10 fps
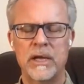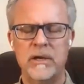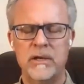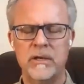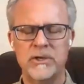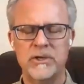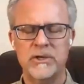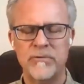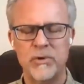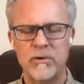And again,
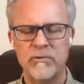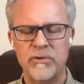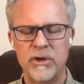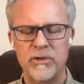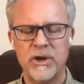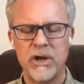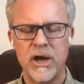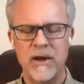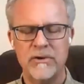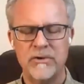see if you can feel
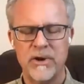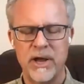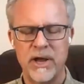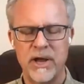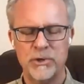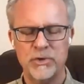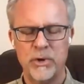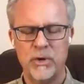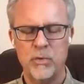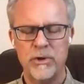the contrast
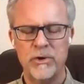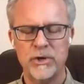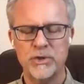between what